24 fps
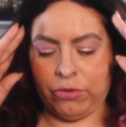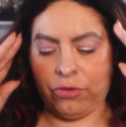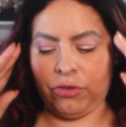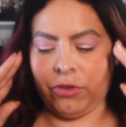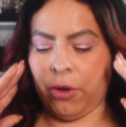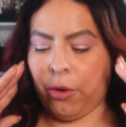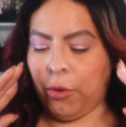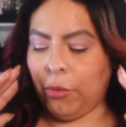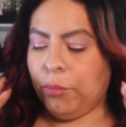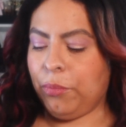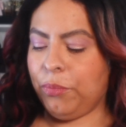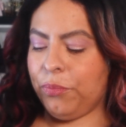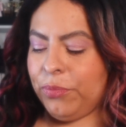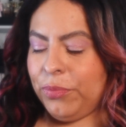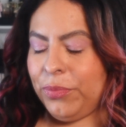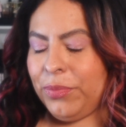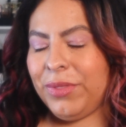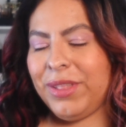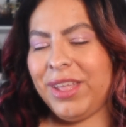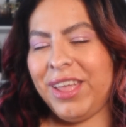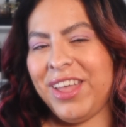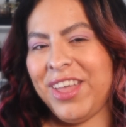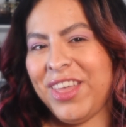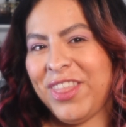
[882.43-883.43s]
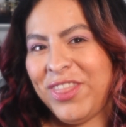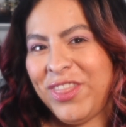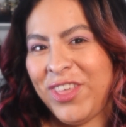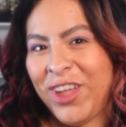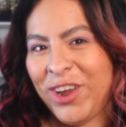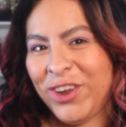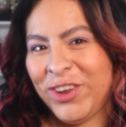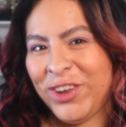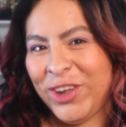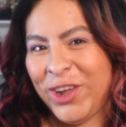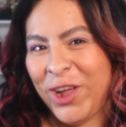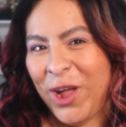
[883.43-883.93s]
So
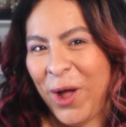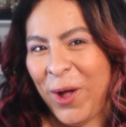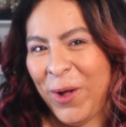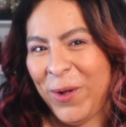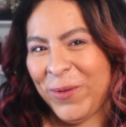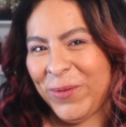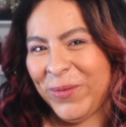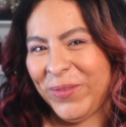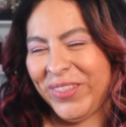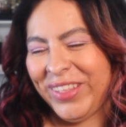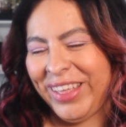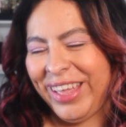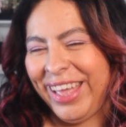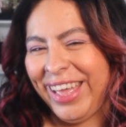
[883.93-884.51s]
there you go.